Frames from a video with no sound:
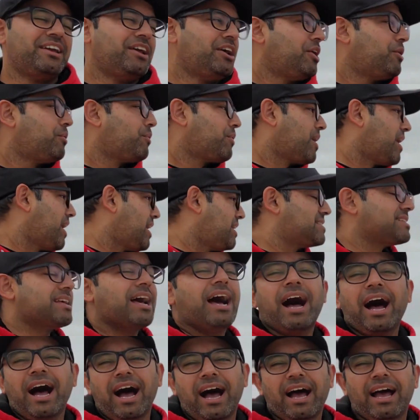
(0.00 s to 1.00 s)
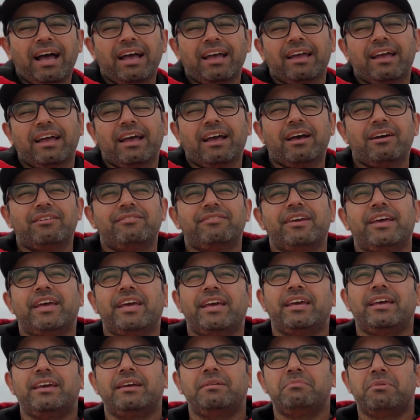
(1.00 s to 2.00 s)
whereas I have
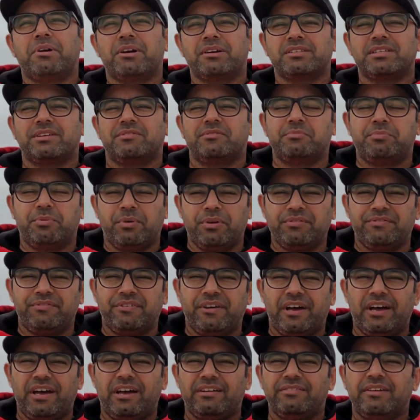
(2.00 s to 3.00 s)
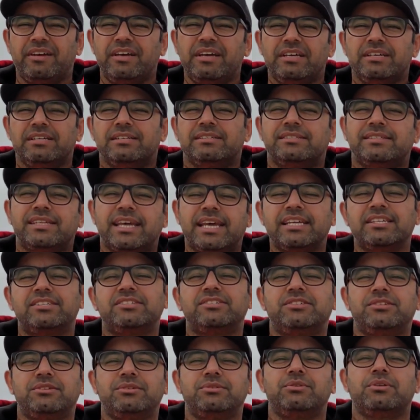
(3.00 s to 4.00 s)
a Mark 7.5 Stage
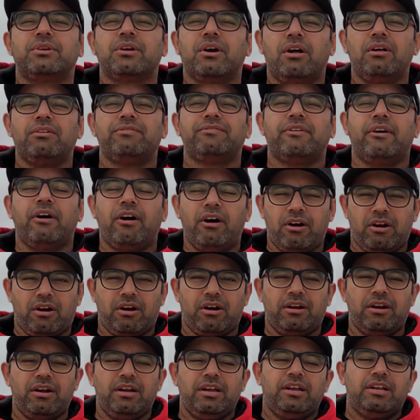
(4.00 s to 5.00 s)
2 Golf R.